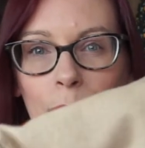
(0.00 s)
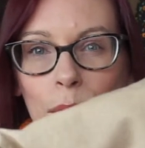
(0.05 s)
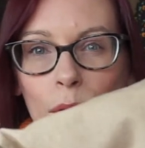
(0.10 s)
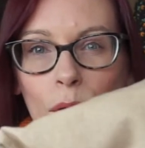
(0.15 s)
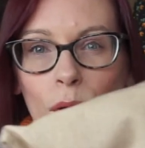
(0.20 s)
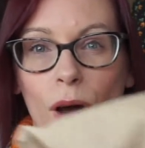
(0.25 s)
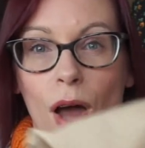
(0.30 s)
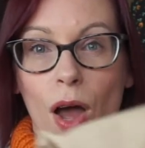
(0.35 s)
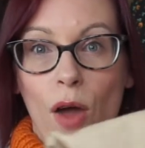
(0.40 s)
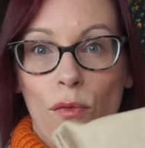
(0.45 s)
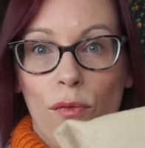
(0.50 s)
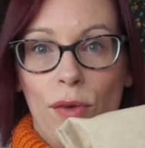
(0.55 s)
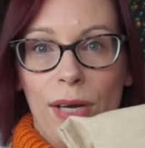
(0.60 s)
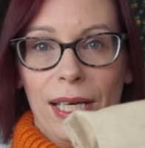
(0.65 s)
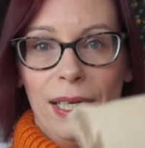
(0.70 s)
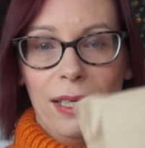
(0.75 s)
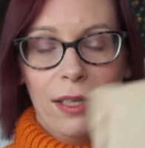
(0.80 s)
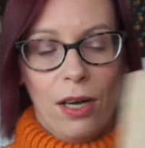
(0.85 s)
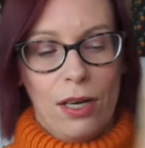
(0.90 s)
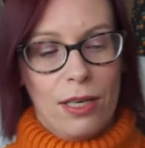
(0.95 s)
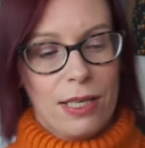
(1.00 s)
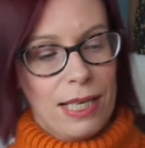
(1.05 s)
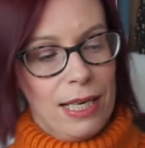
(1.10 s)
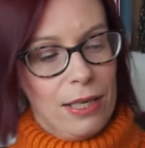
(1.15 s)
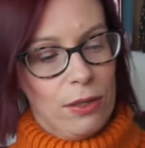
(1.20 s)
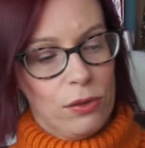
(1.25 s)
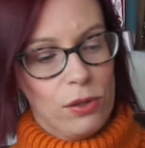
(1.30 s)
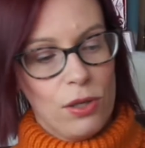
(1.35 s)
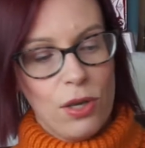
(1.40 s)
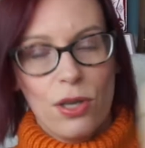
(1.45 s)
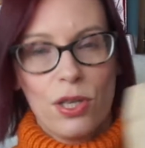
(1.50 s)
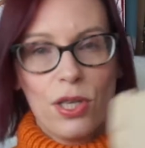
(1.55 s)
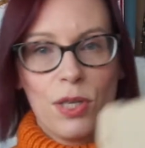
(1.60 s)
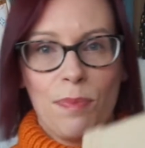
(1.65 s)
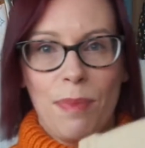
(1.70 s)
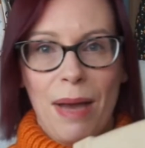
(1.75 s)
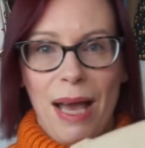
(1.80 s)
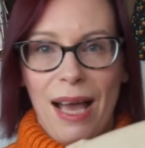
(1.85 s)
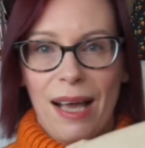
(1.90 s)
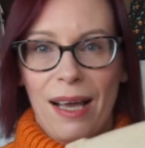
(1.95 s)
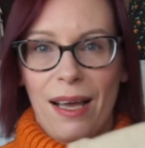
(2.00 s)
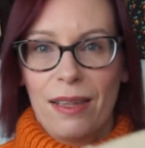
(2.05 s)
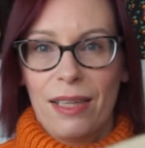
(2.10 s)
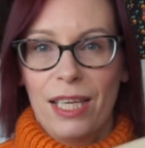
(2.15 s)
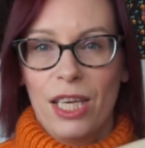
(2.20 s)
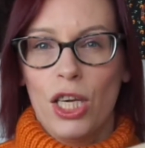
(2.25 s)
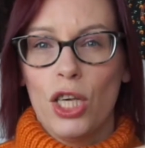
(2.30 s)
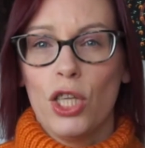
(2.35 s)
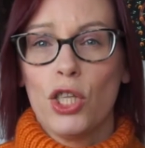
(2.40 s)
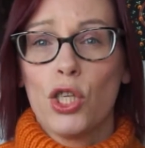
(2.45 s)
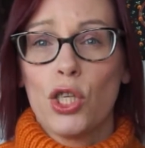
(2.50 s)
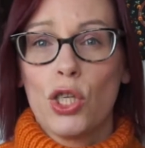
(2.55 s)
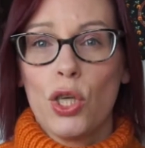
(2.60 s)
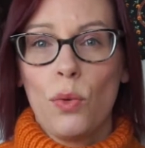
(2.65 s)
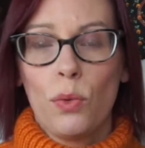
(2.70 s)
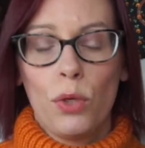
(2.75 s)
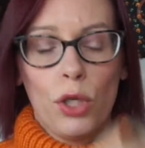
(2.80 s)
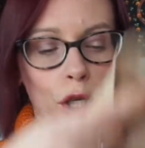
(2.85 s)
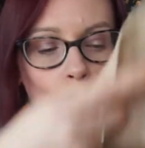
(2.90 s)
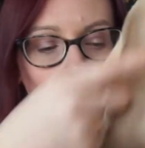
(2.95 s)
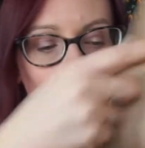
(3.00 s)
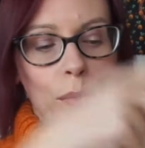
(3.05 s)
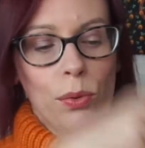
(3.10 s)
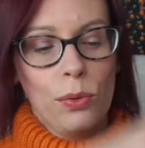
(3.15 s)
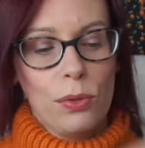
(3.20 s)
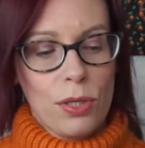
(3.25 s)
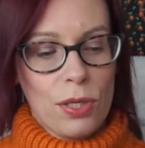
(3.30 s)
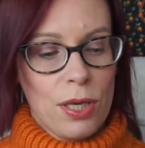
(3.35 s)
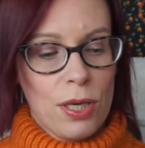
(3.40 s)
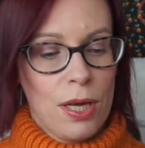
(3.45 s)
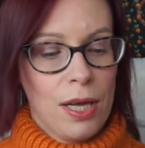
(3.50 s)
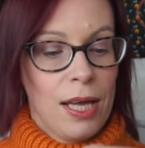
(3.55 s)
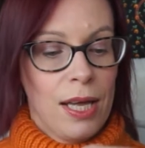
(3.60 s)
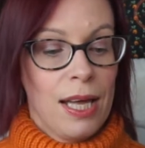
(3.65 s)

but a really nice little dust bag. I think it's so cute.